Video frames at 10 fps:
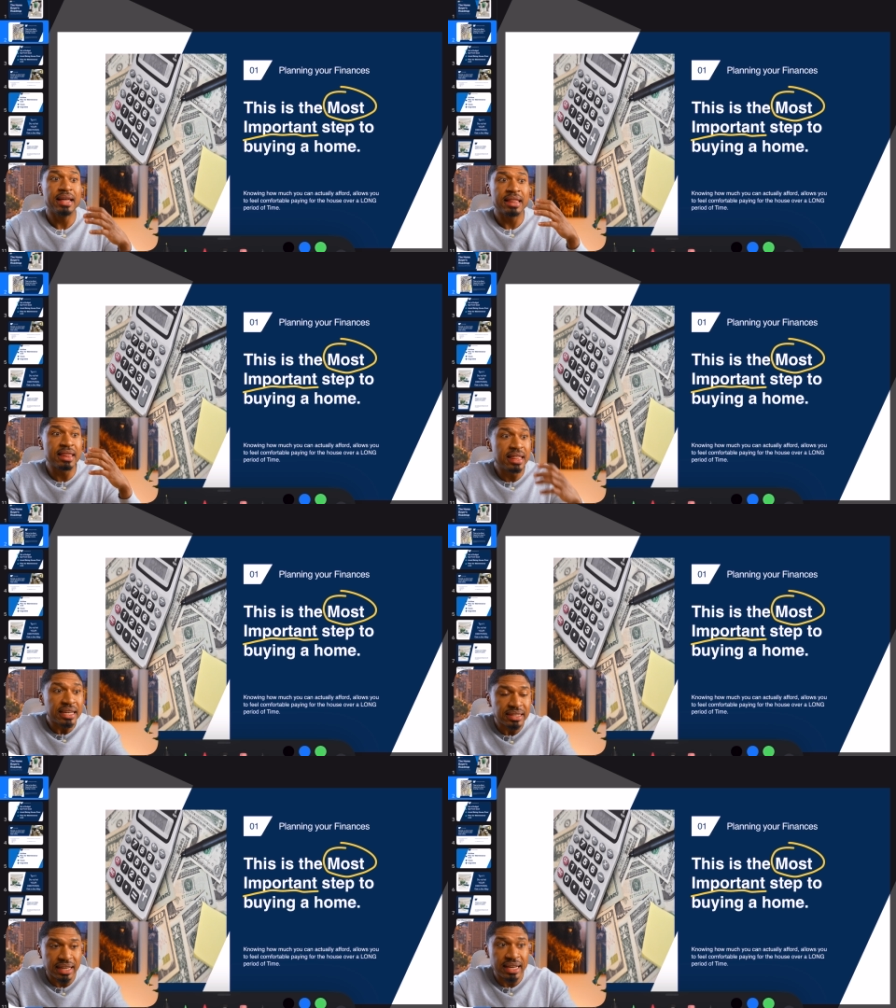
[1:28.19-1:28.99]

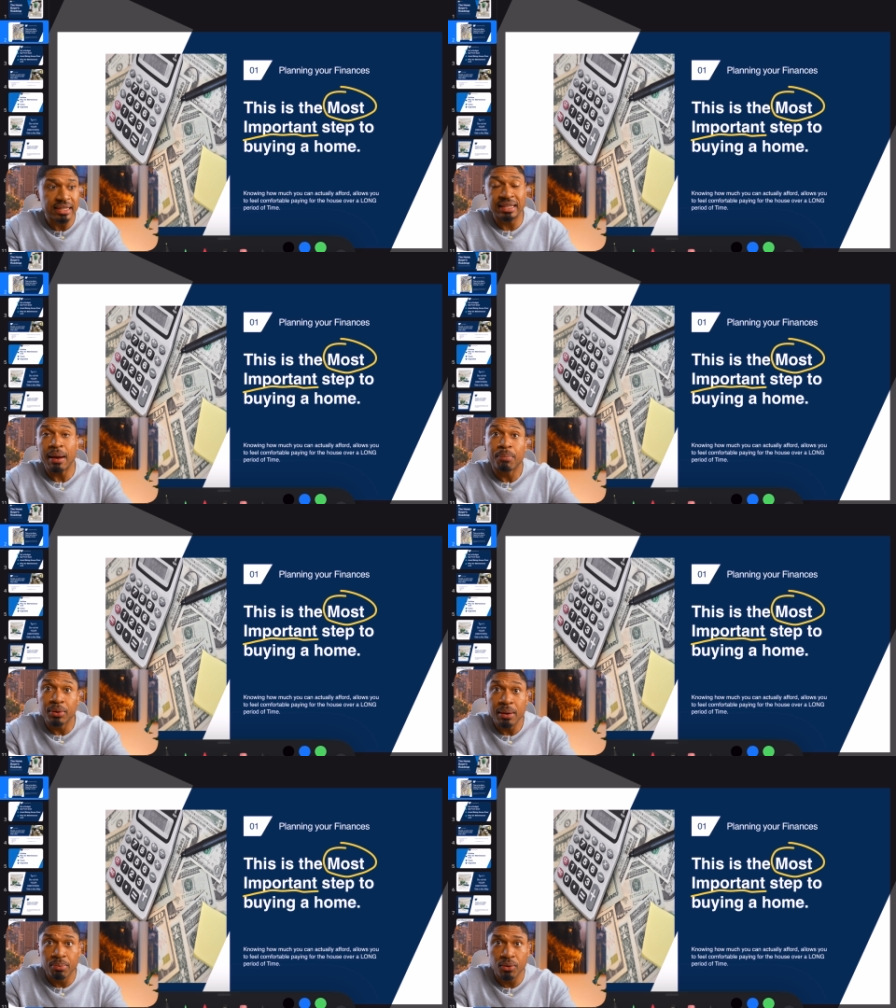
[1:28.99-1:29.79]
This is that
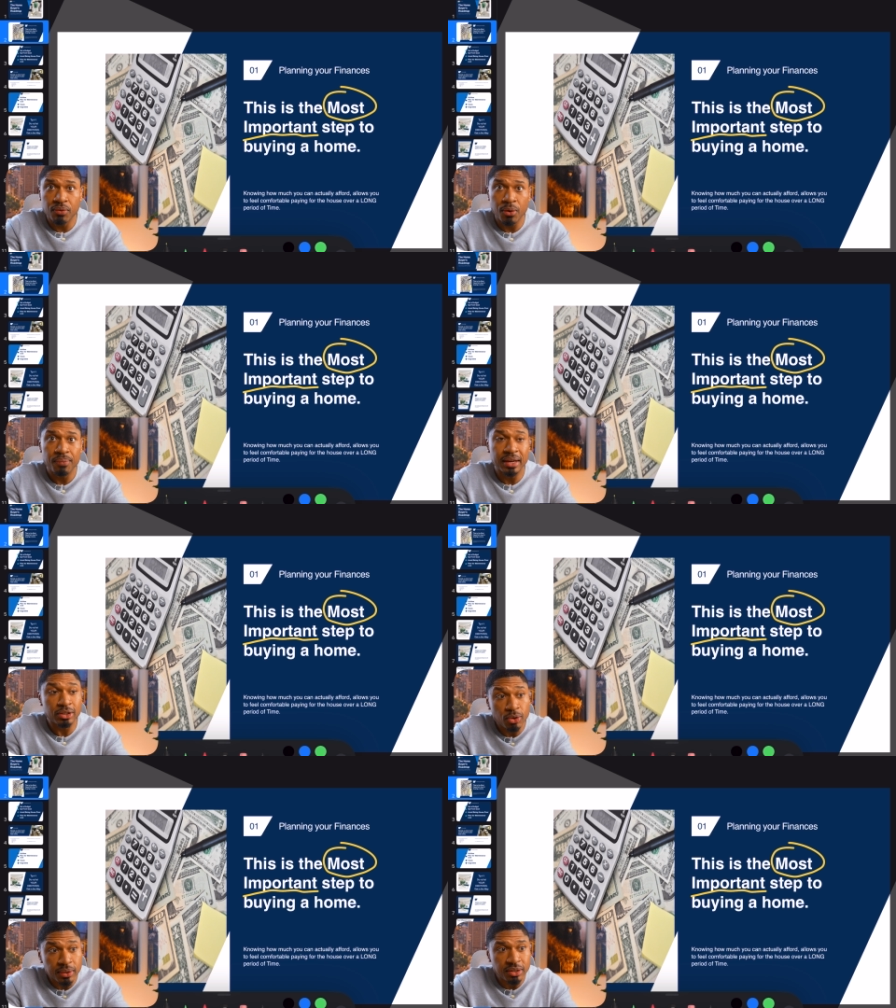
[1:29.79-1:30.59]
pre-approval
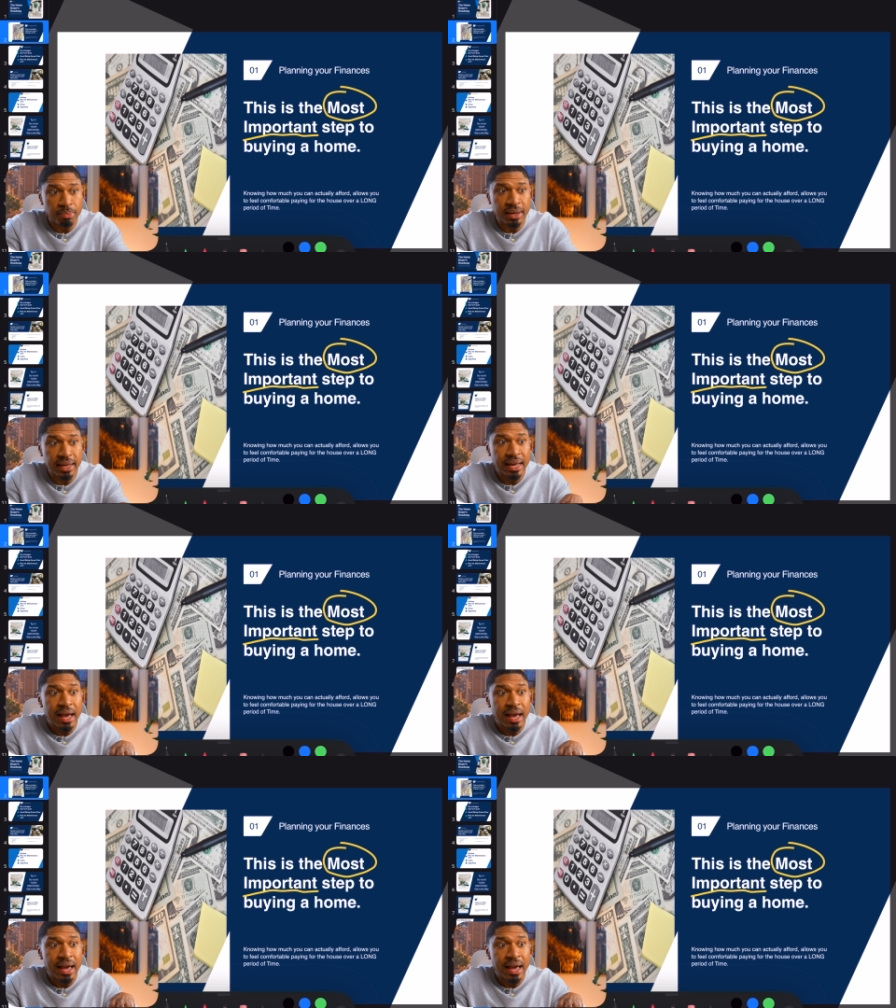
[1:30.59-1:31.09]
is going to be